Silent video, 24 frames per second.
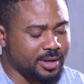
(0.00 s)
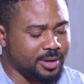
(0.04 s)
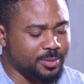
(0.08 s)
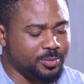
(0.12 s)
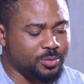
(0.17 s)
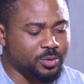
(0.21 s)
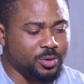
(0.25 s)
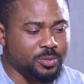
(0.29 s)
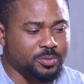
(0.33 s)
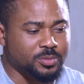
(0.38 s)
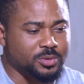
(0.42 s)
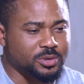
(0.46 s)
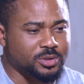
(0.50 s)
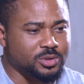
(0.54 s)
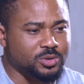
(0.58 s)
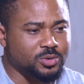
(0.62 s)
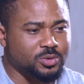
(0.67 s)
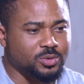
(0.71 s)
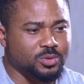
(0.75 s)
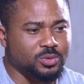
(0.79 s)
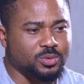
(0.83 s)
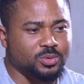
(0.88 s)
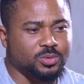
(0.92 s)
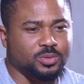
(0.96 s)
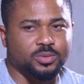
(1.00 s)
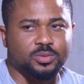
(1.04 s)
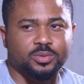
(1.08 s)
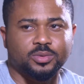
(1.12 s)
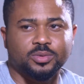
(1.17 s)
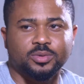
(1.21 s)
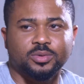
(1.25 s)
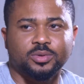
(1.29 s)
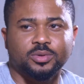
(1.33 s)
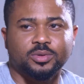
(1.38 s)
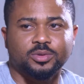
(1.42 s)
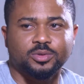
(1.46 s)
I promise to
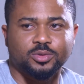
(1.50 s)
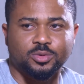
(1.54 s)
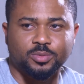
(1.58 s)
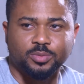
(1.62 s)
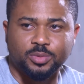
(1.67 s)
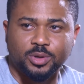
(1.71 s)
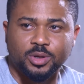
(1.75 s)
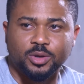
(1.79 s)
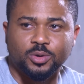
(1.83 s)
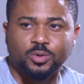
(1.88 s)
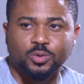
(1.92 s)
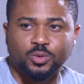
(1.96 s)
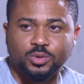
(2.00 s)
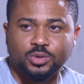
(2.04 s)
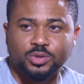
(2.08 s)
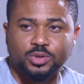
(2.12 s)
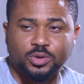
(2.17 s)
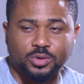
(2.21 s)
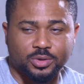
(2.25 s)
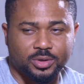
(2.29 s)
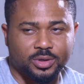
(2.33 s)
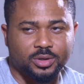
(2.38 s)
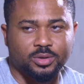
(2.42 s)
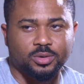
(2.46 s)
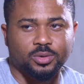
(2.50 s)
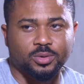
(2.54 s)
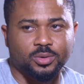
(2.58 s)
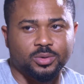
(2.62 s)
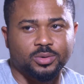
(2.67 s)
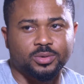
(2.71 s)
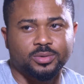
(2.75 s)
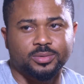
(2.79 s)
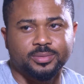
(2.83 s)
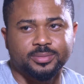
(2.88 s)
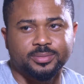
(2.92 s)
be a good son-in-law.